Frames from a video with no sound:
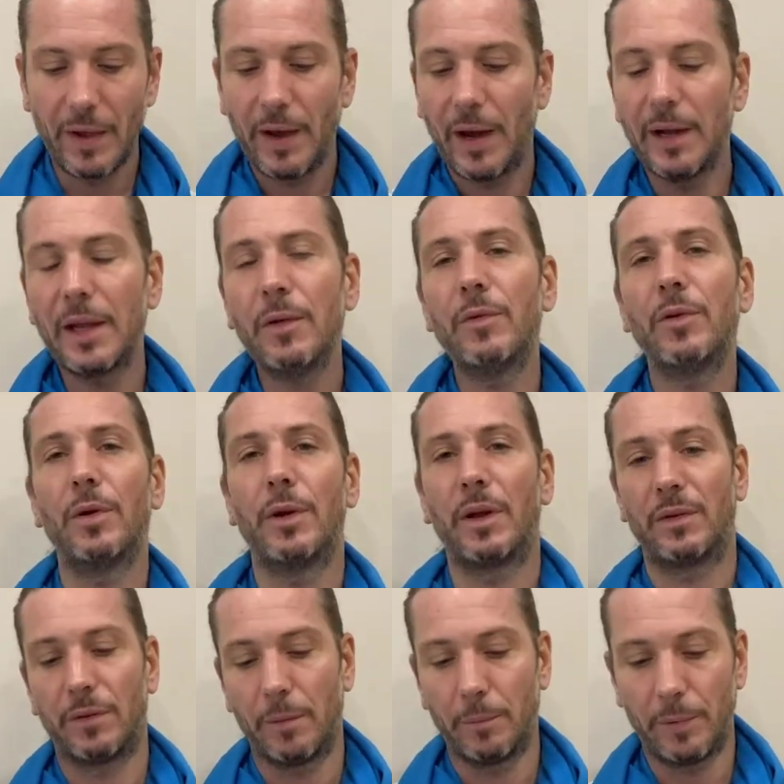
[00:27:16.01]
I give you an
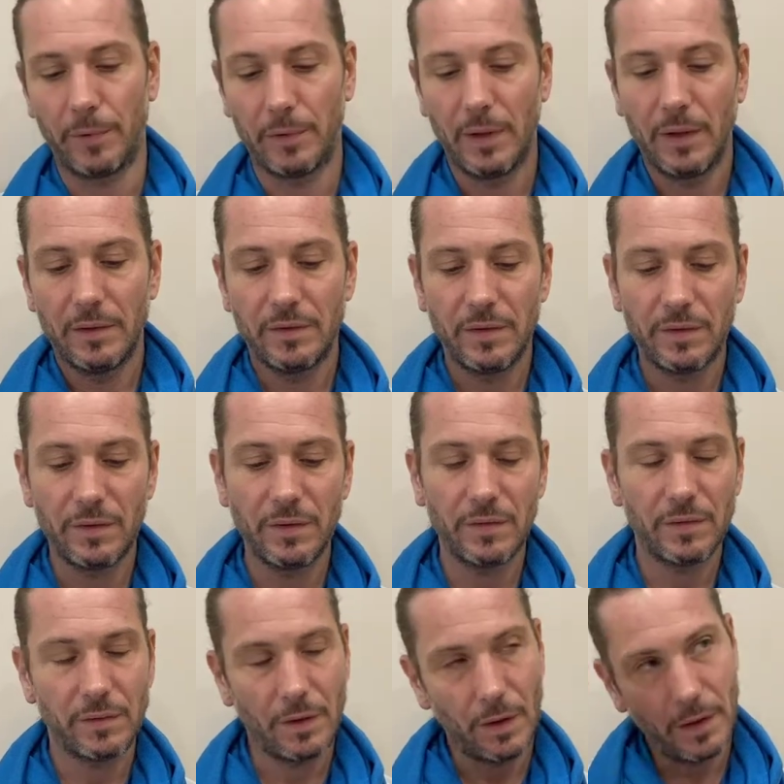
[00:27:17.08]
example. This
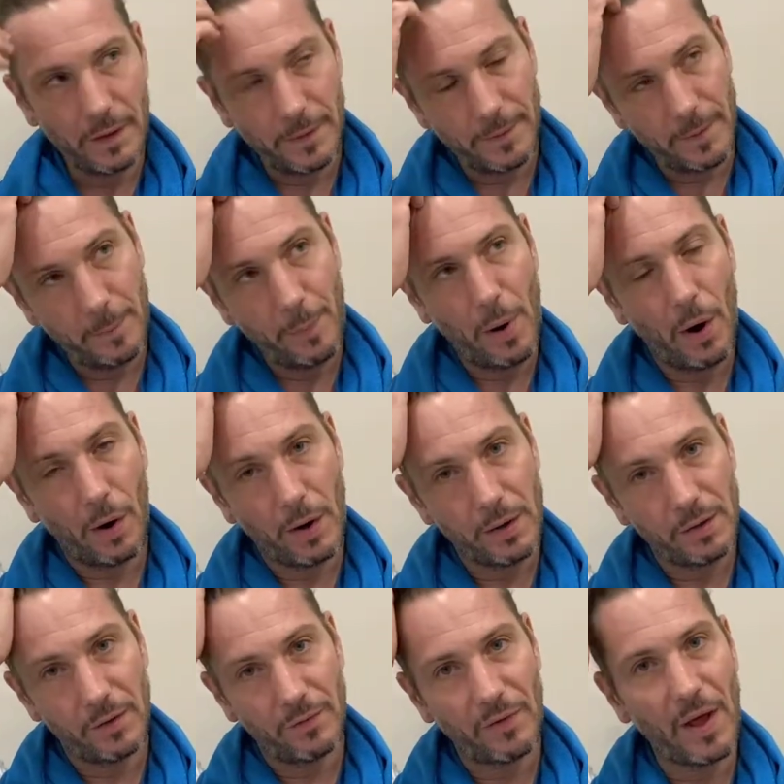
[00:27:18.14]
is
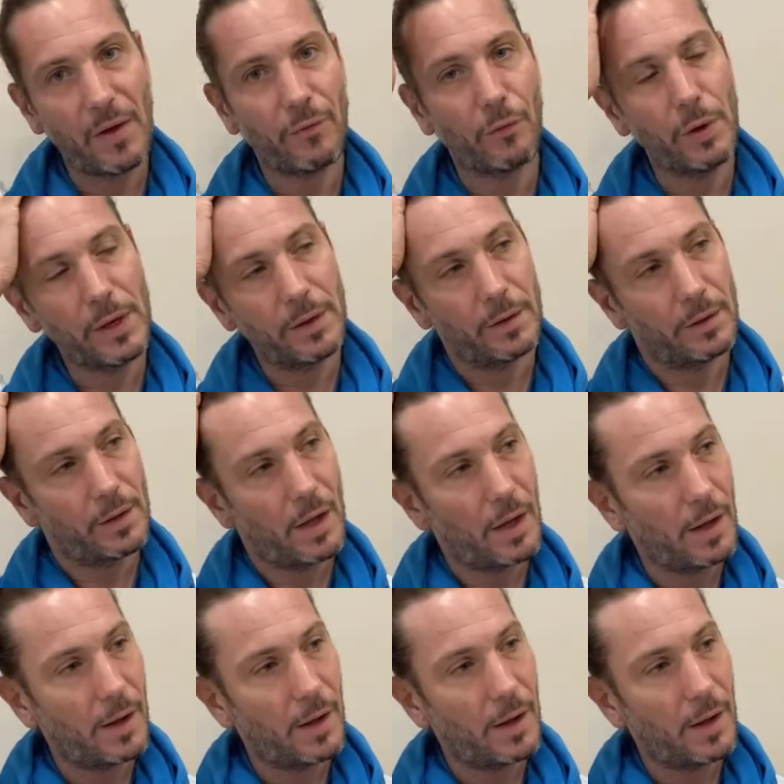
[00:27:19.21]
part of African